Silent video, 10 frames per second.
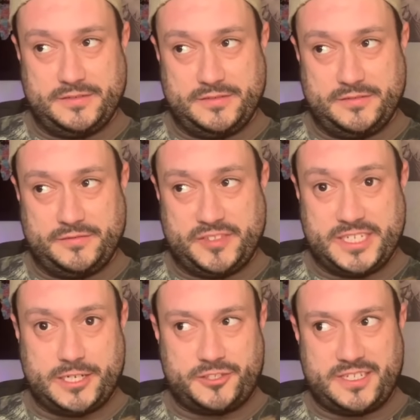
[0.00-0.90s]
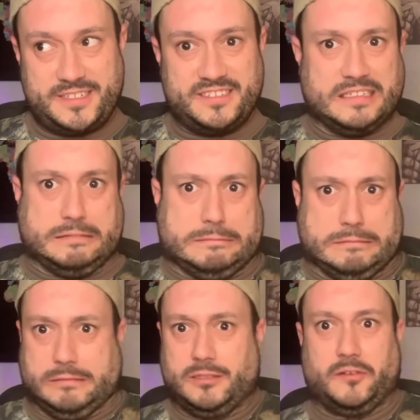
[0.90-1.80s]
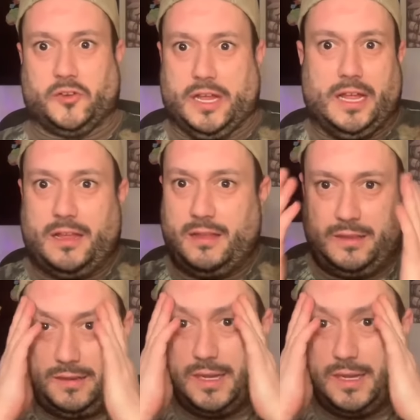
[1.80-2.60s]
Vjerta." I